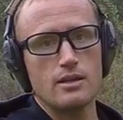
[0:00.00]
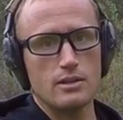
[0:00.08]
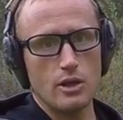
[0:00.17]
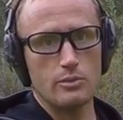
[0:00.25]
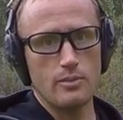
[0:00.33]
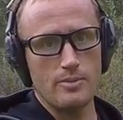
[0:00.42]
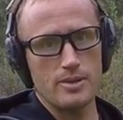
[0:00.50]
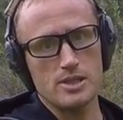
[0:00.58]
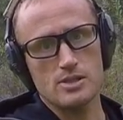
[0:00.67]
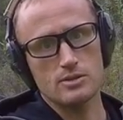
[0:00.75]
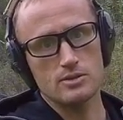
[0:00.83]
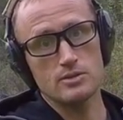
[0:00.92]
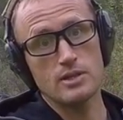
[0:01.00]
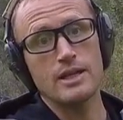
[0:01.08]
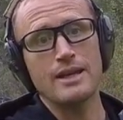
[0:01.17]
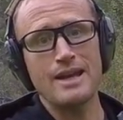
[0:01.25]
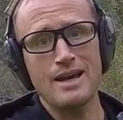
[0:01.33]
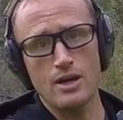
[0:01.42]
load my pistol.
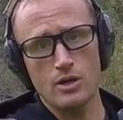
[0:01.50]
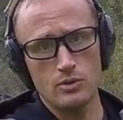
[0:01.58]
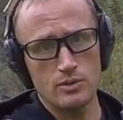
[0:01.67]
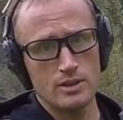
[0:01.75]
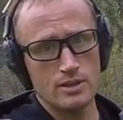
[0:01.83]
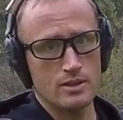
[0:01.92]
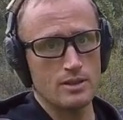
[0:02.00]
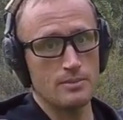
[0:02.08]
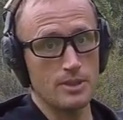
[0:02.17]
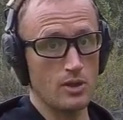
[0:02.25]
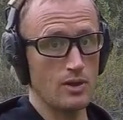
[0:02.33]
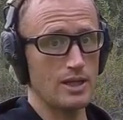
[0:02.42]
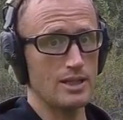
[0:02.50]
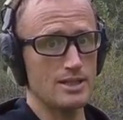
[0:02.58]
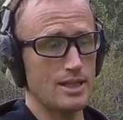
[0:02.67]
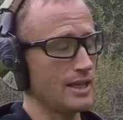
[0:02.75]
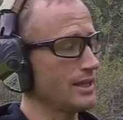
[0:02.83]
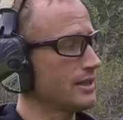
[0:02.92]
Now, I'm going to go ahead and
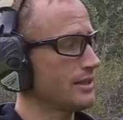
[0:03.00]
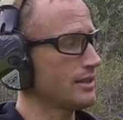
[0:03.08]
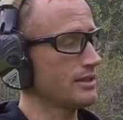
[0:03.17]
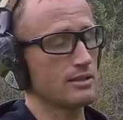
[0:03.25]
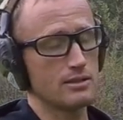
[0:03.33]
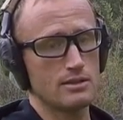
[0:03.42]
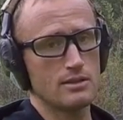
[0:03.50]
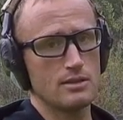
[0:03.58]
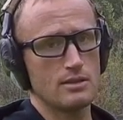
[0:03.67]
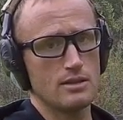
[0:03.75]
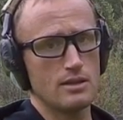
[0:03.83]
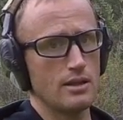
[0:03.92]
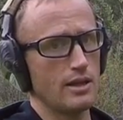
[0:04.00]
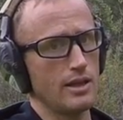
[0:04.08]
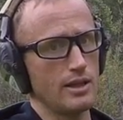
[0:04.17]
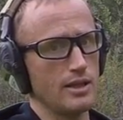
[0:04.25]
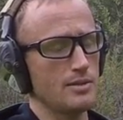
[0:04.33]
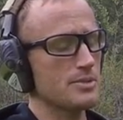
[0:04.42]
take
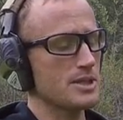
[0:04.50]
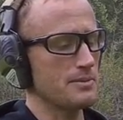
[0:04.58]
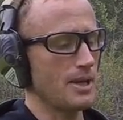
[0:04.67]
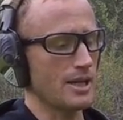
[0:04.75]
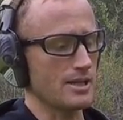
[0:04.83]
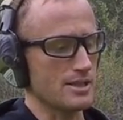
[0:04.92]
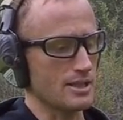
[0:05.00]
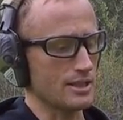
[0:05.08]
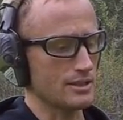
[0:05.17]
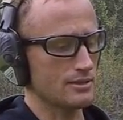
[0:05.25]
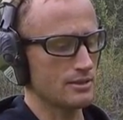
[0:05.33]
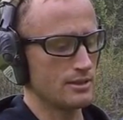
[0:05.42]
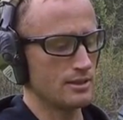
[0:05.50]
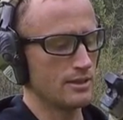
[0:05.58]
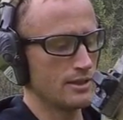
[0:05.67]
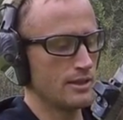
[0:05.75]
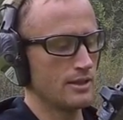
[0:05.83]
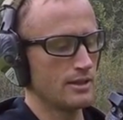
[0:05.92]
an empty magazine
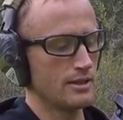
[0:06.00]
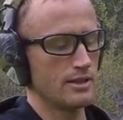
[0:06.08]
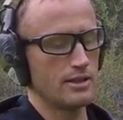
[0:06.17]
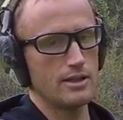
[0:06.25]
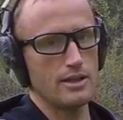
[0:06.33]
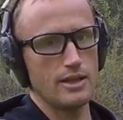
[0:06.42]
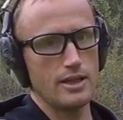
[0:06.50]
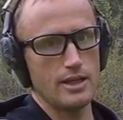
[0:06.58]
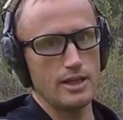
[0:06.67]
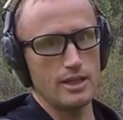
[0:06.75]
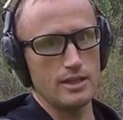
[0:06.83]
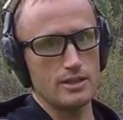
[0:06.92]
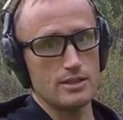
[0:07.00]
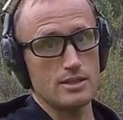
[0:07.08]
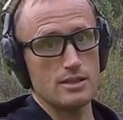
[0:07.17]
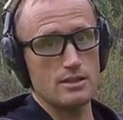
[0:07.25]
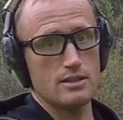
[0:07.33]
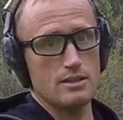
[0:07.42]

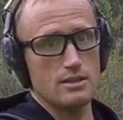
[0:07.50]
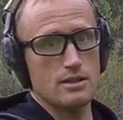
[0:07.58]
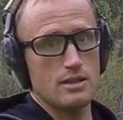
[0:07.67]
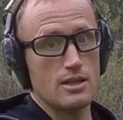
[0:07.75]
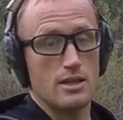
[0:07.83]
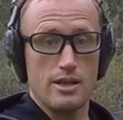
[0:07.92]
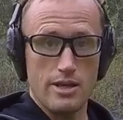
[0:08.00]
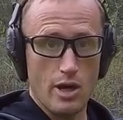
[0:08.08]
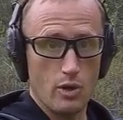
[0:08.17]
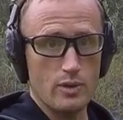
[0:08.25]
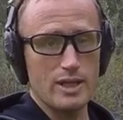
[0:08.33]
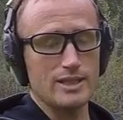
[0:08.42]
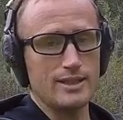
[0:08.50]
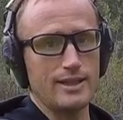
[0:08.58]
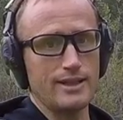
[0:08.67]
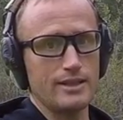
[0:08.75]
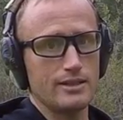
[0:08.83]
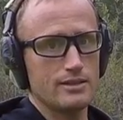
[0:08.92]
and
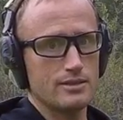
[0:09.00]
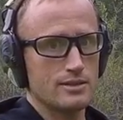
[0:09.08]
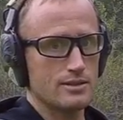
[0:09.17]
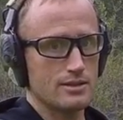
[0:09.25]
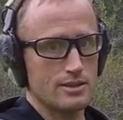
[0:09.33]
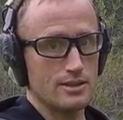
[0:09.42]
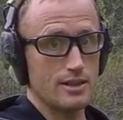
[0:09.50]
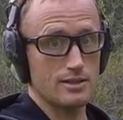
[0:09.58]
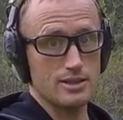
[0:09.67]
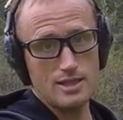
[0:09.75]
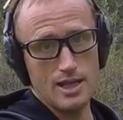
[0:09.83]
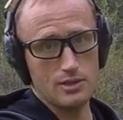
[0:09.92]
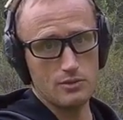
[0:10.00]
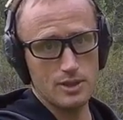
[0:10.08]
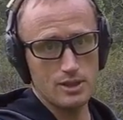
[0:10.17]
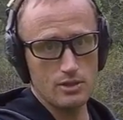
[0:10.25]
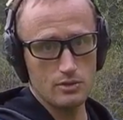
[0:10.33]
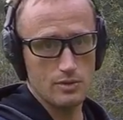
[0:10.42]
knowingly conduct attack
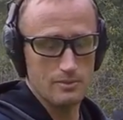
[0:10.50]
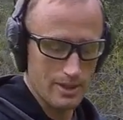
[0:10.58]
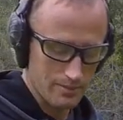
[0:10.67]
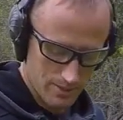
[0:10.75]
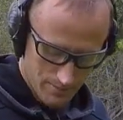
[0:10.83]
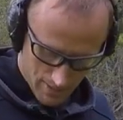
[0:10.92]
reload with my empty